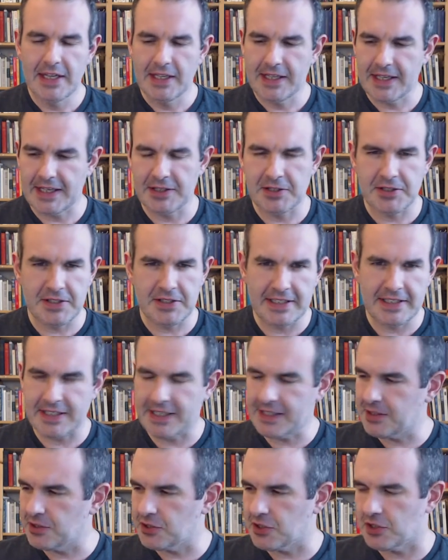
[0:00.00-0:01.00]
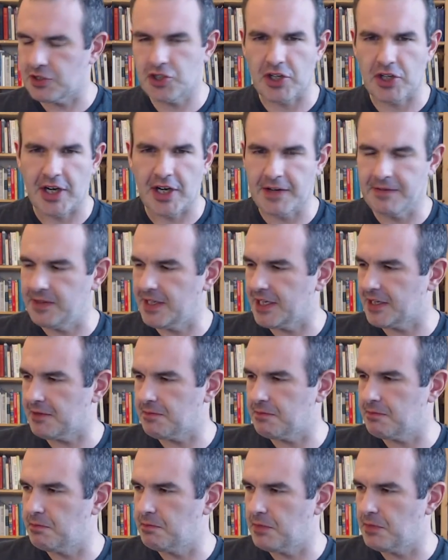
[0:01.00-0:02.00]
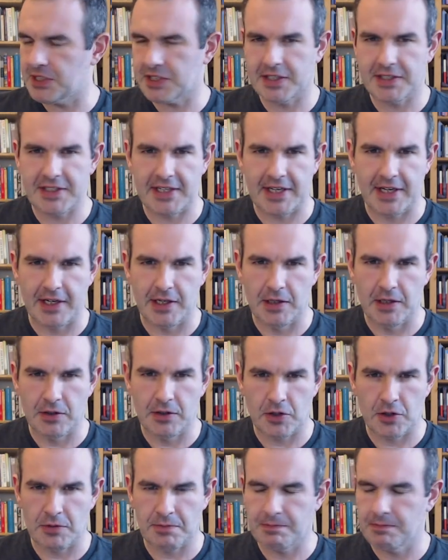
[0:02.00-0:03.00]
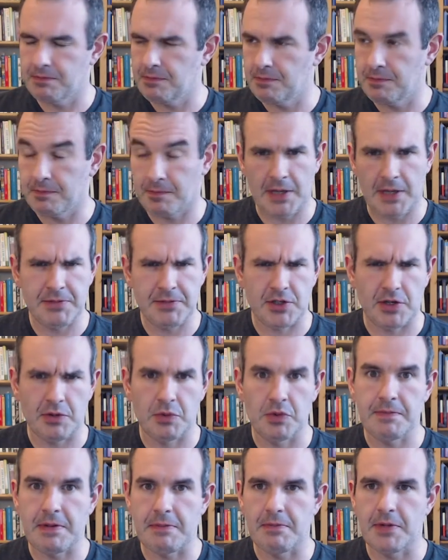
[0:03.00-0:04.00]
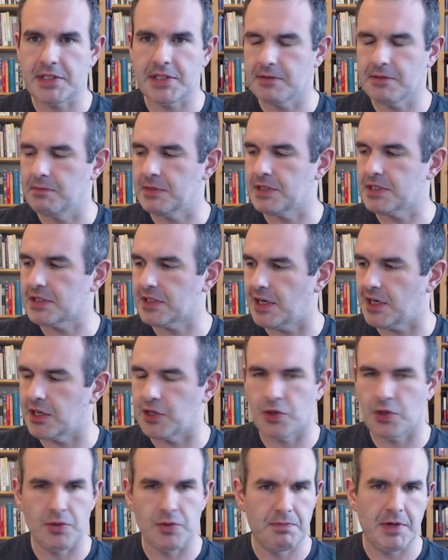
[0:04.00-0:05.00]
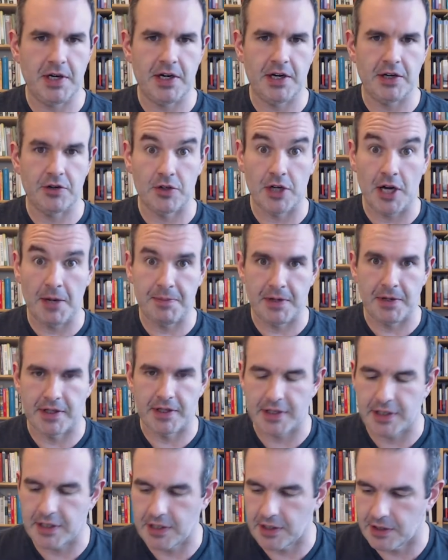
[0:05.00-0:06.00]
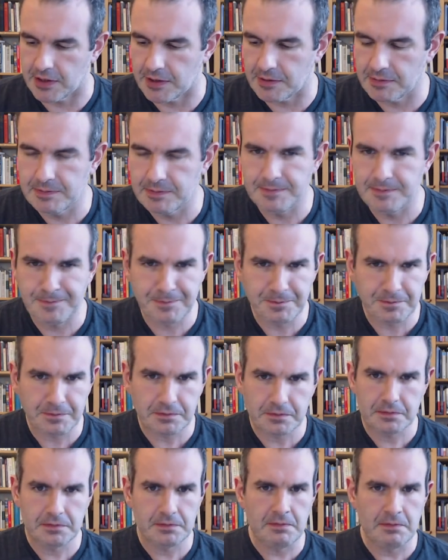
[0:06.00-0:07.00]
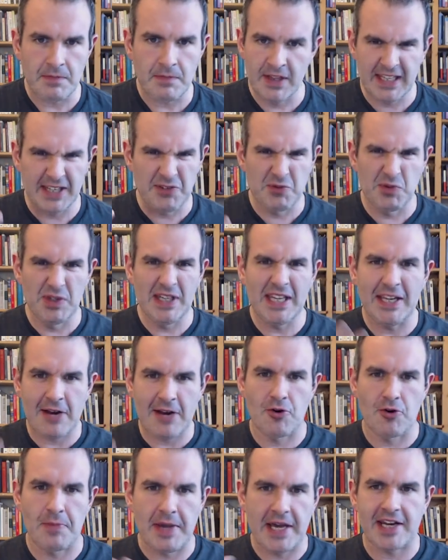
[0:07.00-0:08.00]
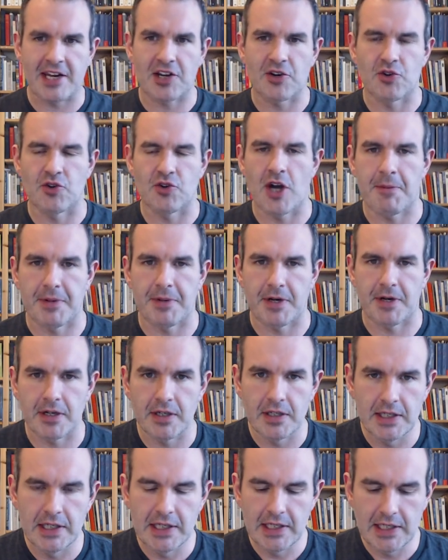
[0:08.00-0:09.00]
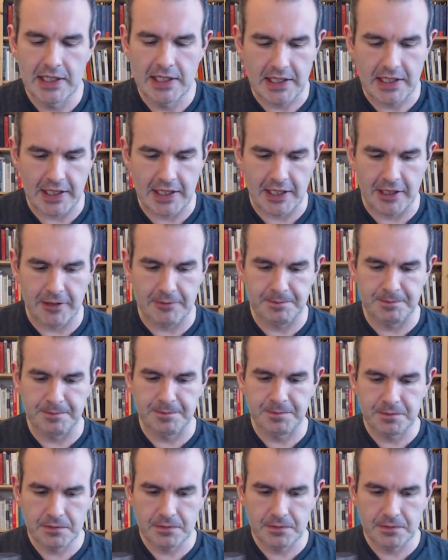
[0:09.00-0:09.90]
It's like there's a shot of like muscatel, or I'm sorry, it would be Moscato grappa in here. Like really aromatic grappa. And